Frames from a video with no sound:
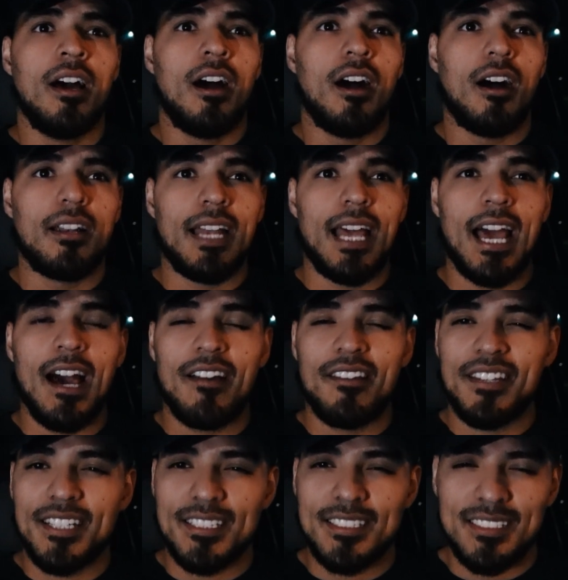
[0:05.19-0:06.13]
on how
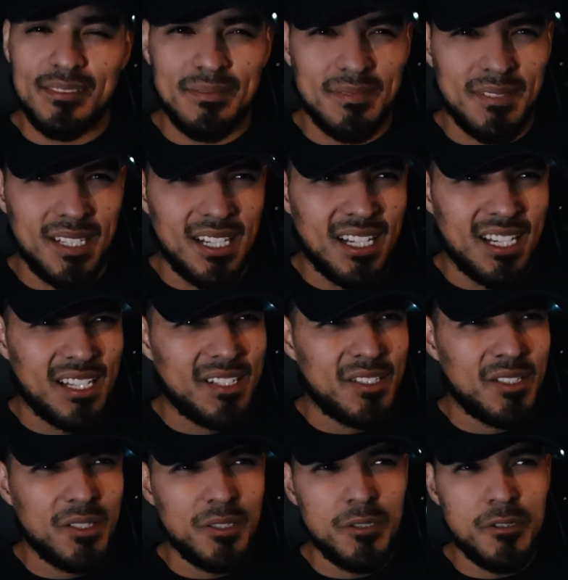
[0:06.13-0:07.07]
this uh,
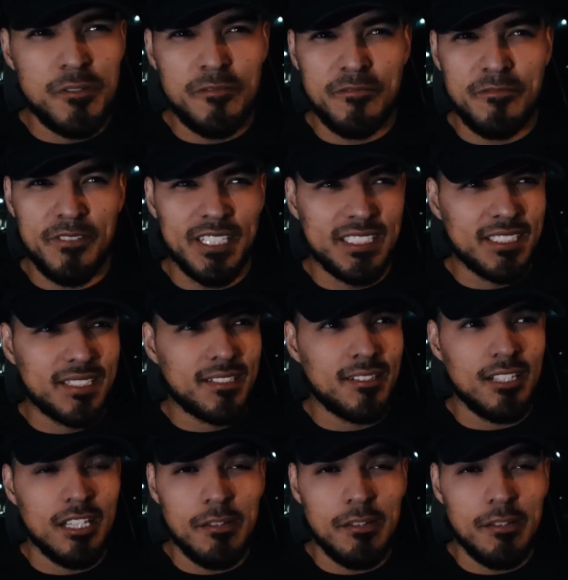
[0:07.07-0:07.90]
new physical